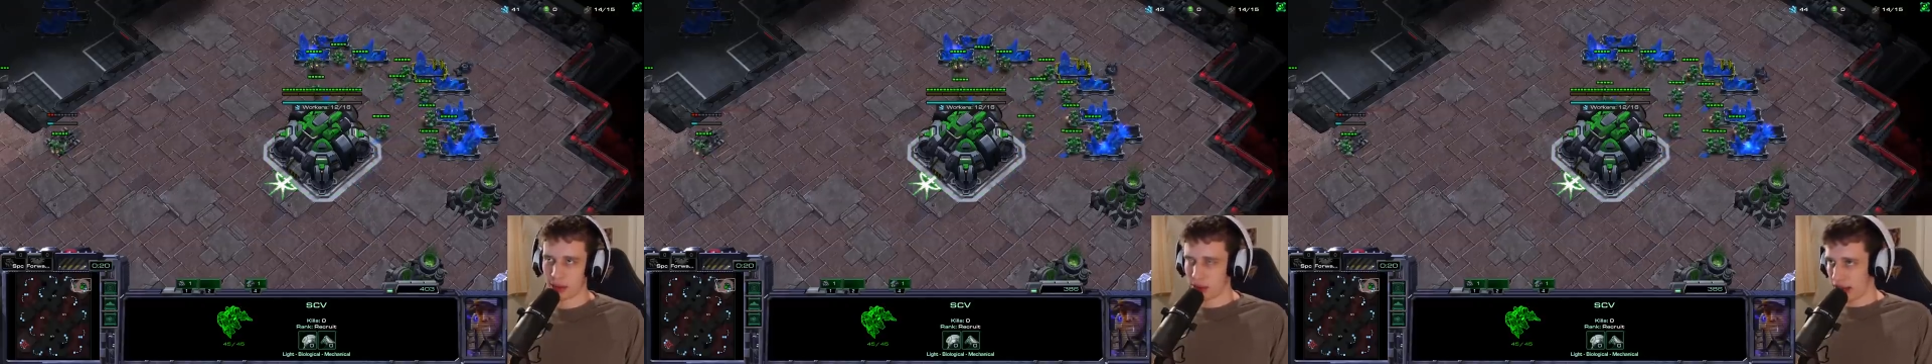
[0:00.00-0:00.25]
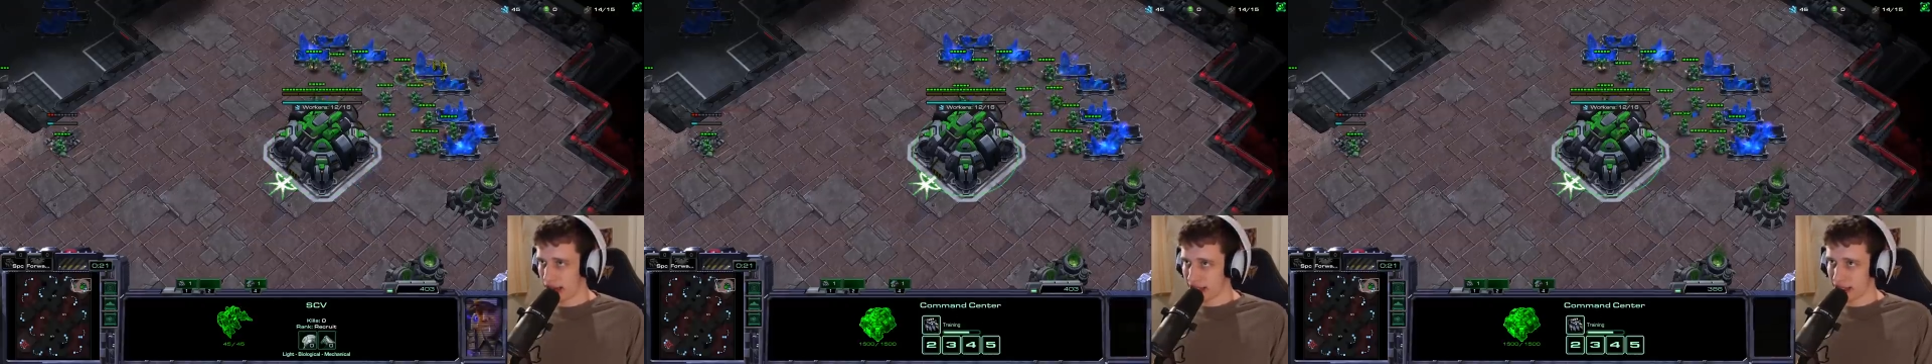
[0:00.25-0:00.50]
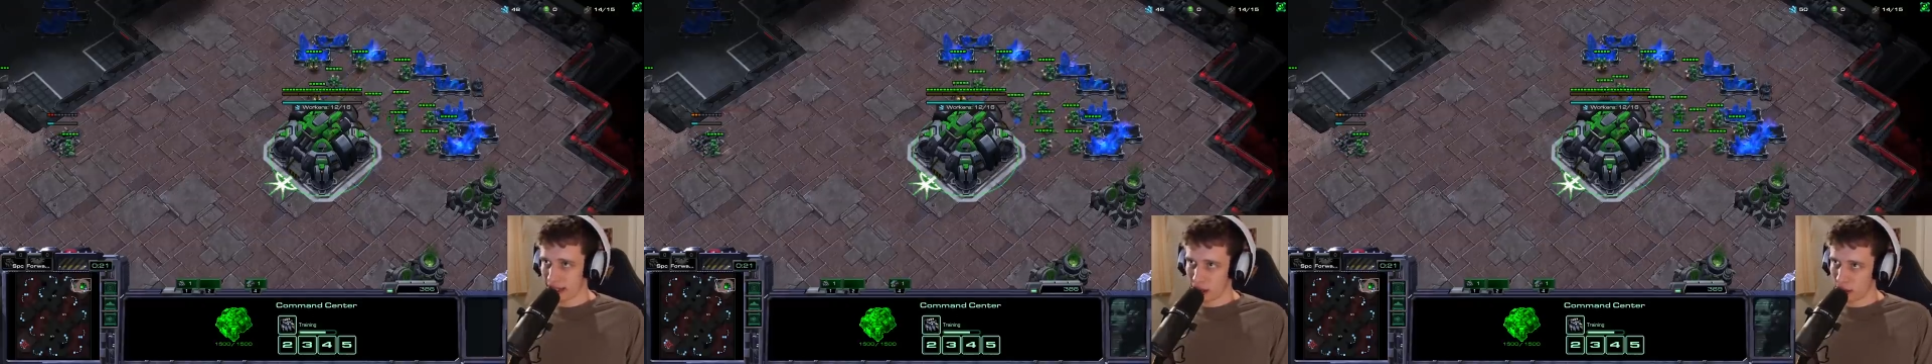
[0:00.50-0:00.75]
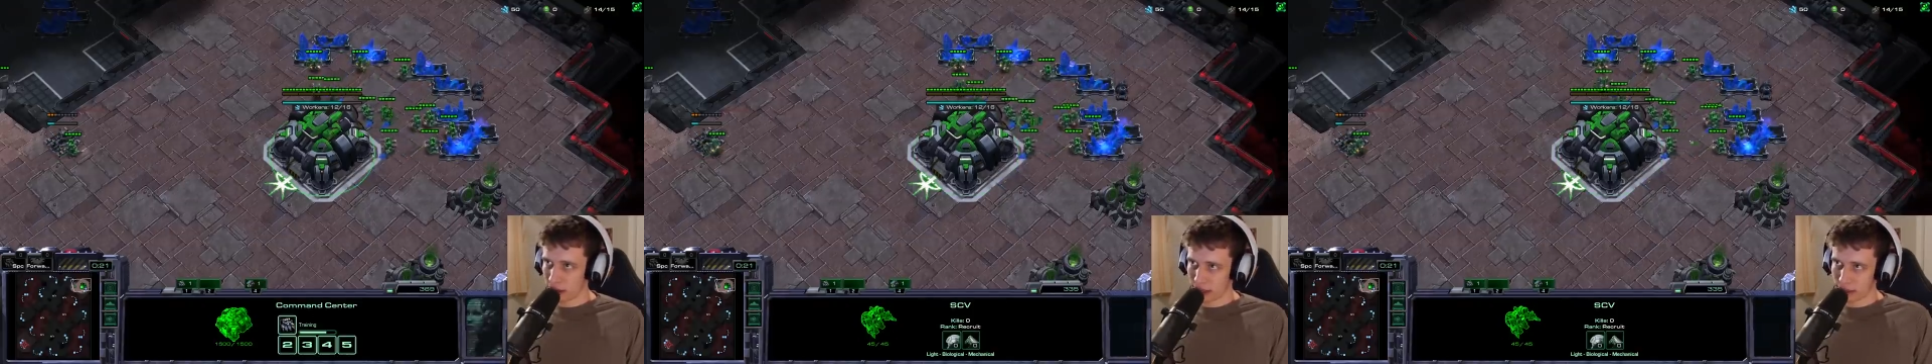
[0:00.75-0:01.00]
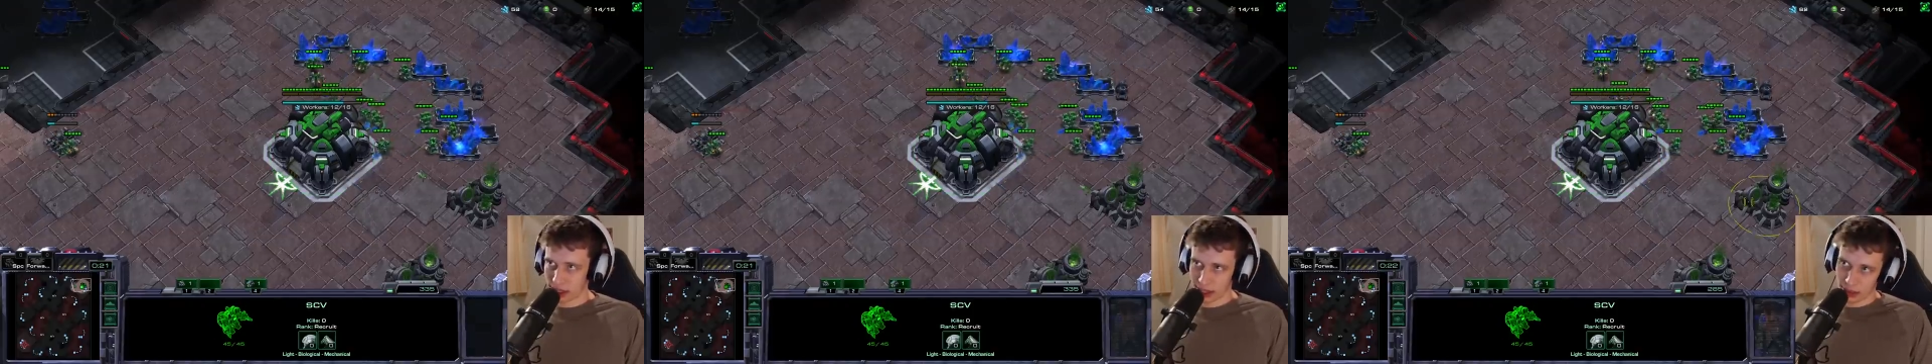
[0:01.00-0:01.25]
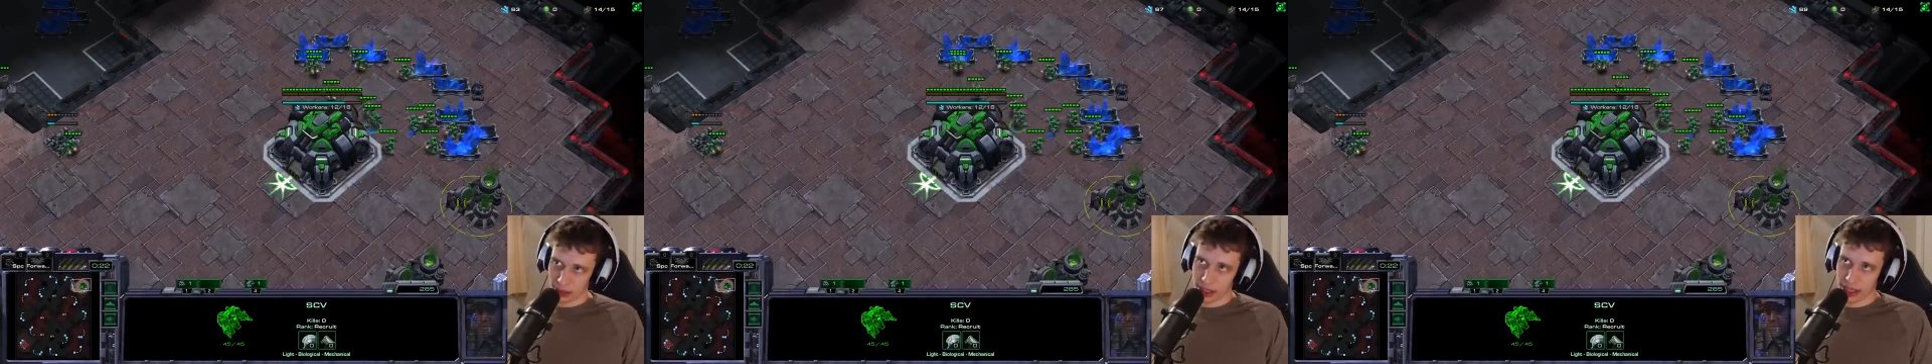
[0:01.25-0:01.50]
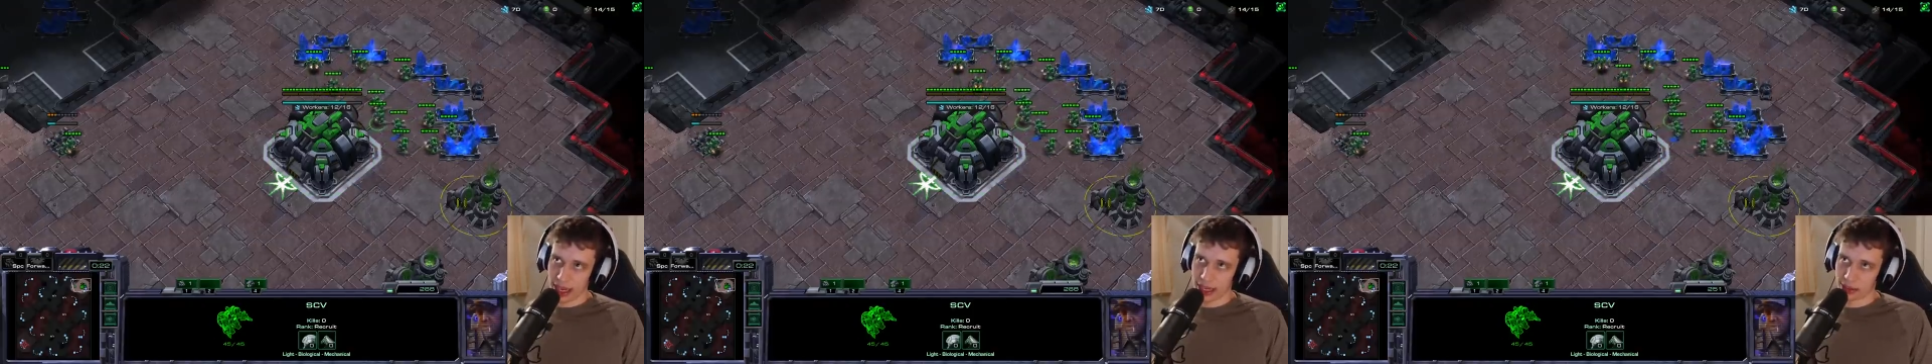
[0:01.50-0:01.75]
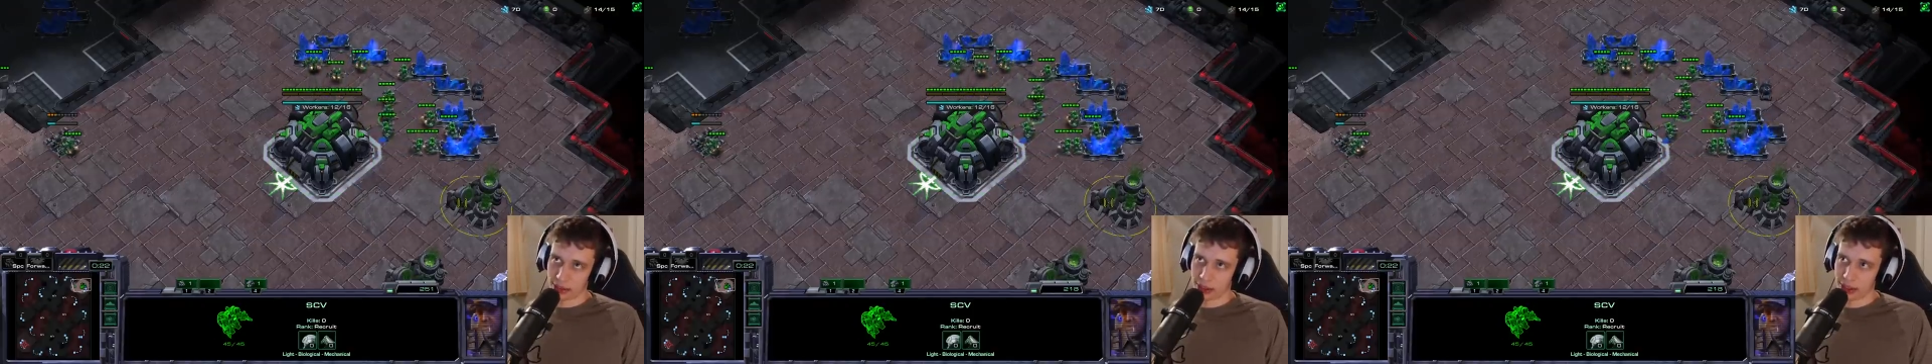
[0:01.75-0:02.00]
We'll actually open up still with the gas
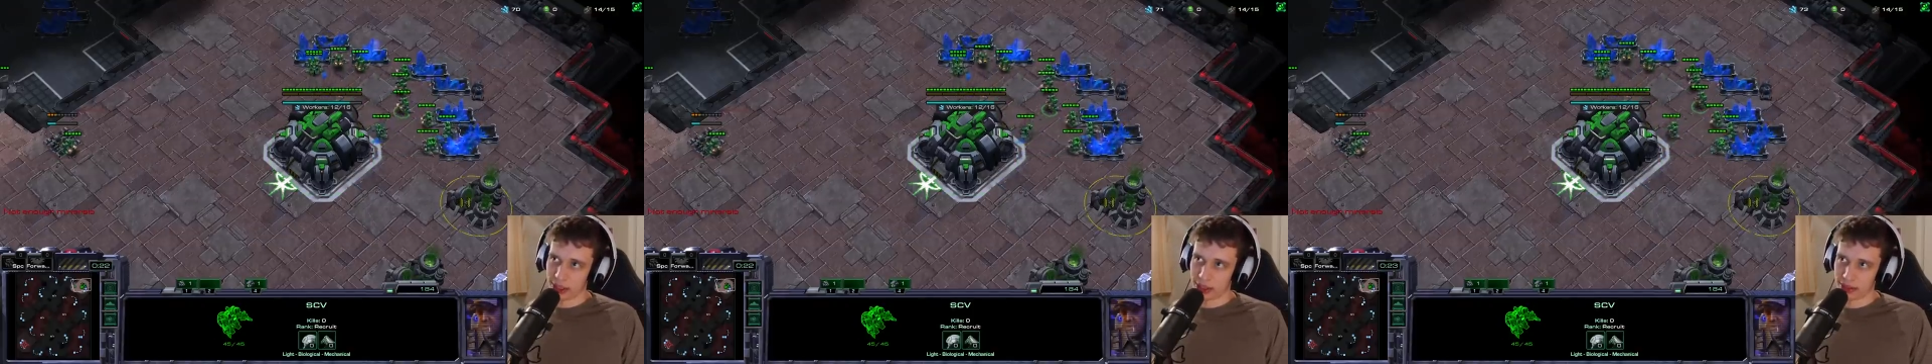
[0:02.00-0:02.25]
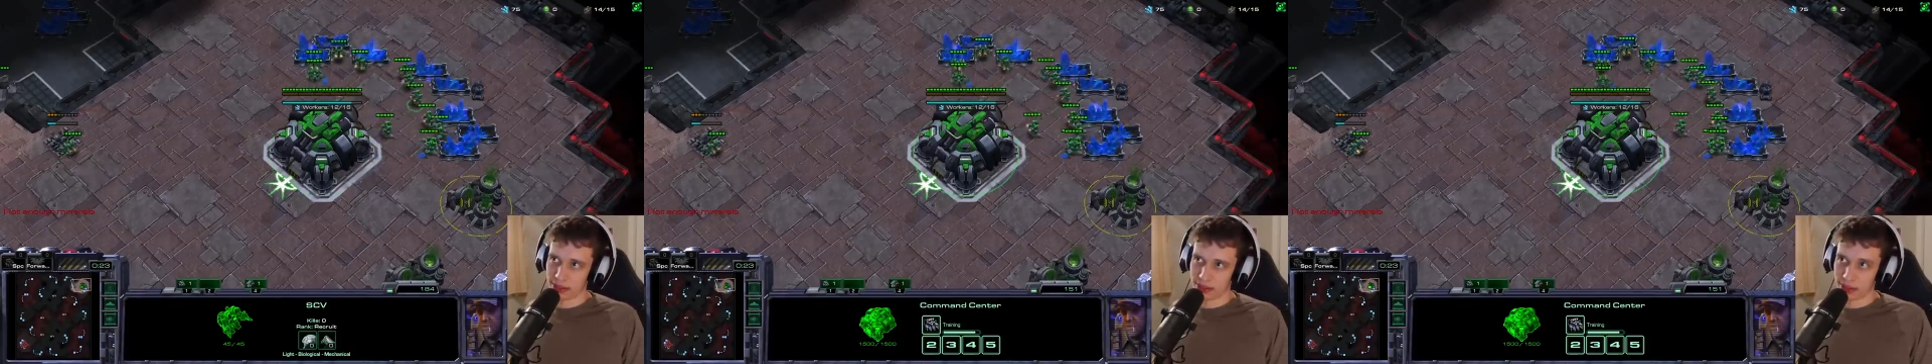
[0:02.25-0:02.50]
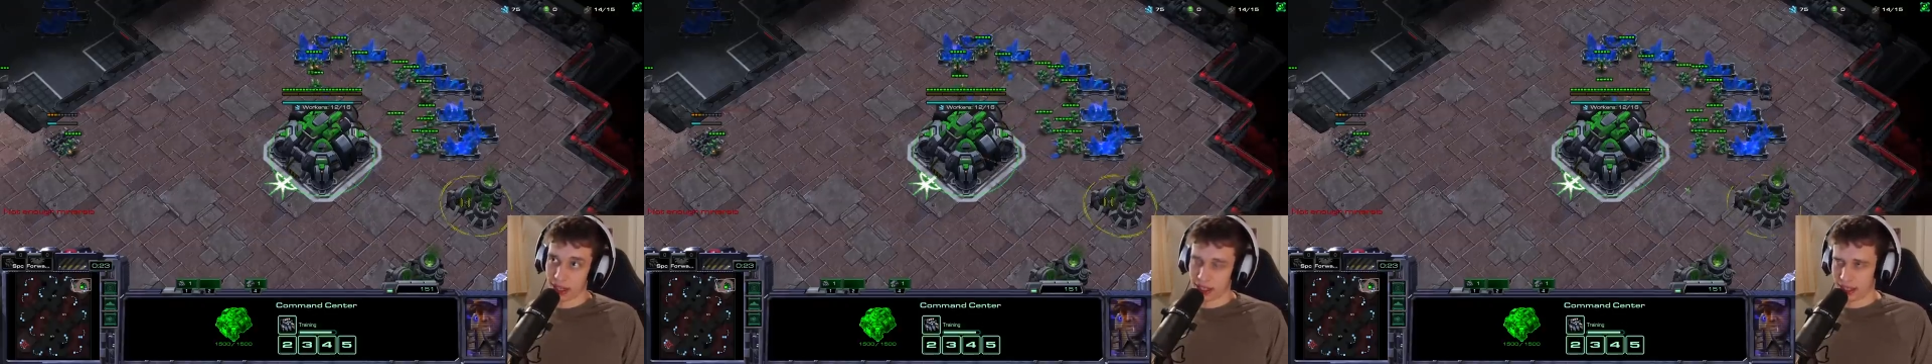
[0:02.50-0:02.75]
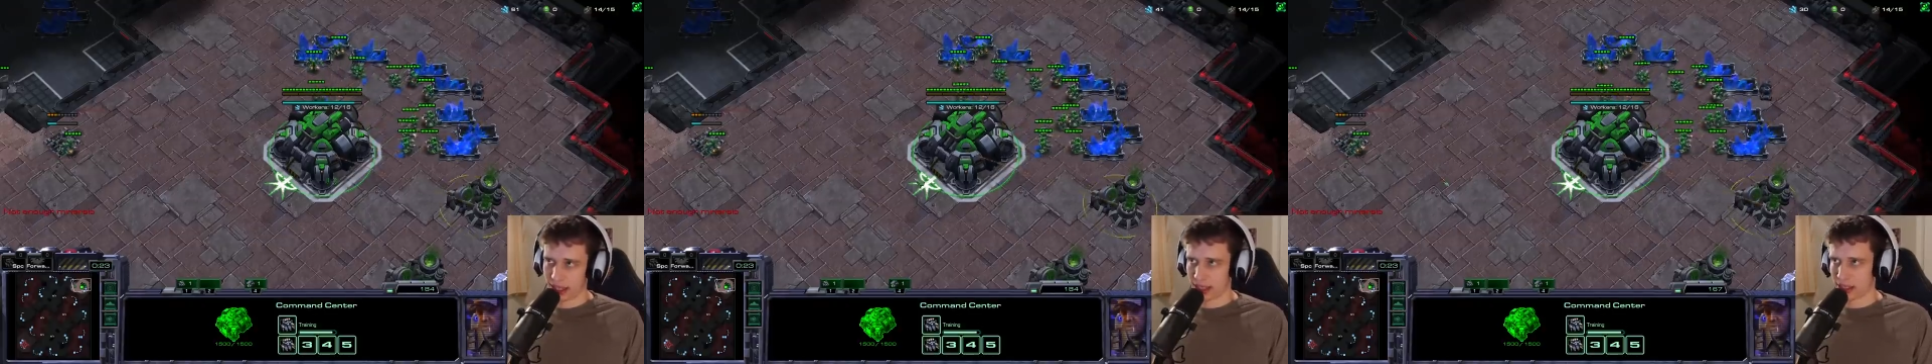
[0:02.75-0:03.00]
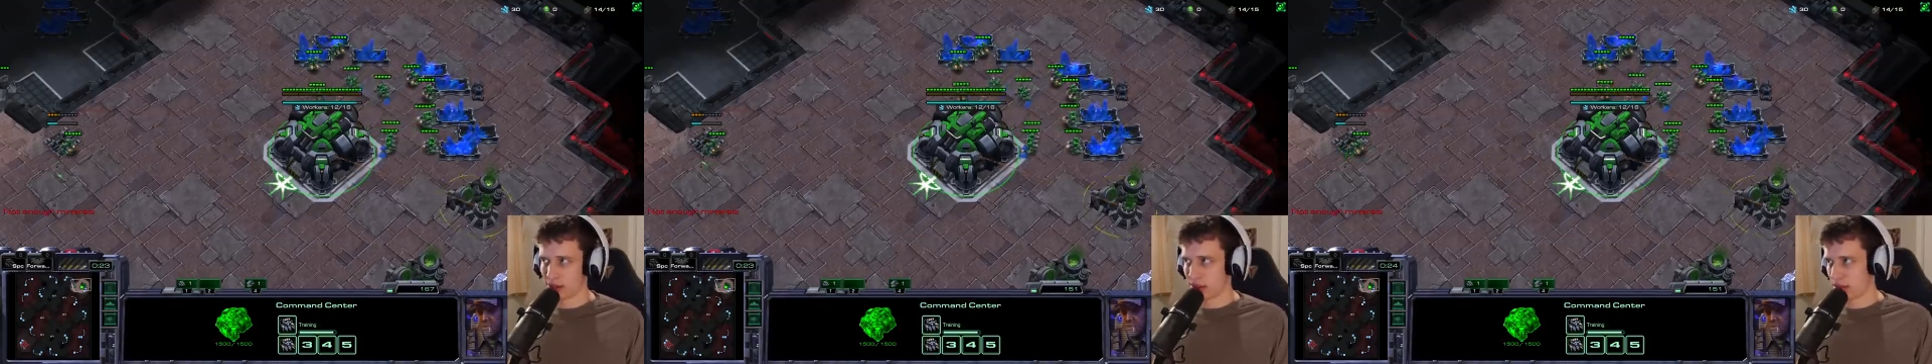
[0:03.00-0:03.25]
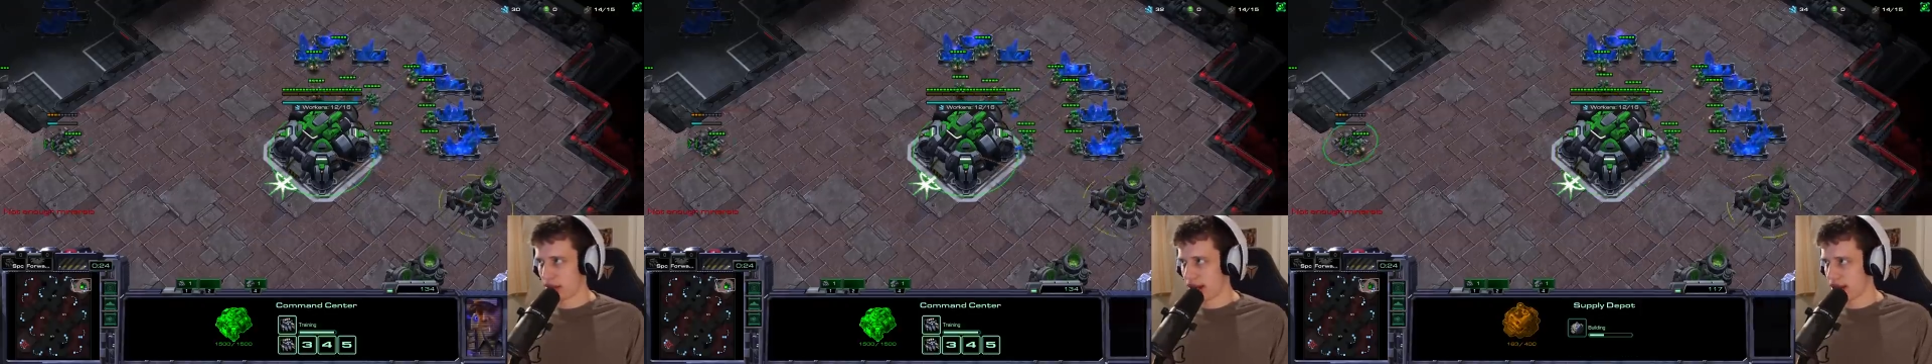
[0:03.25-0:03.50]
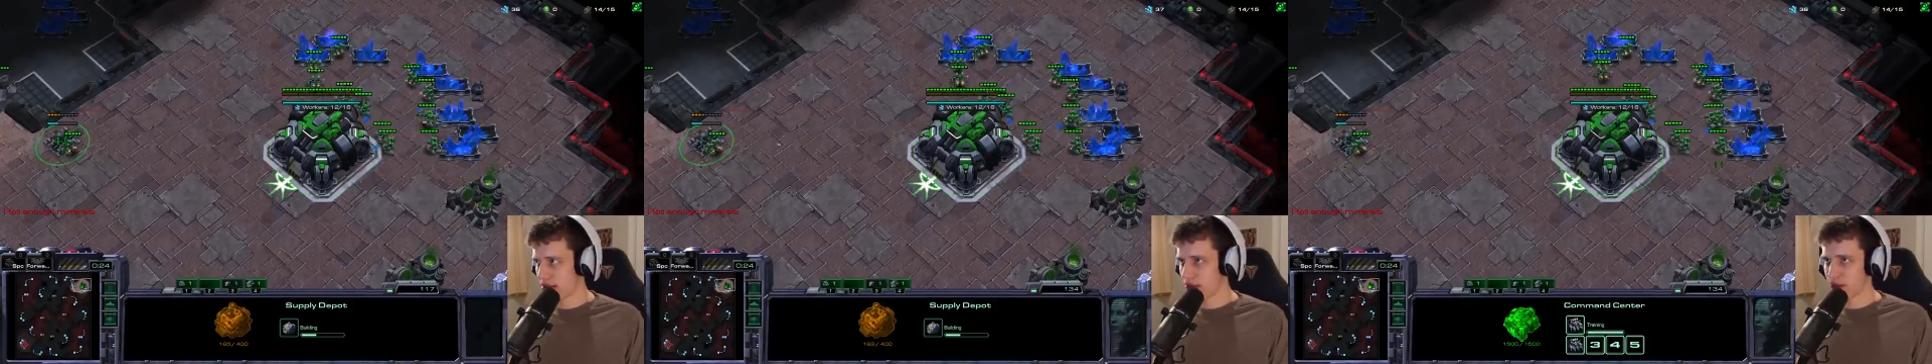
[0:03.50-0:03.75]
first. I think that's a good play.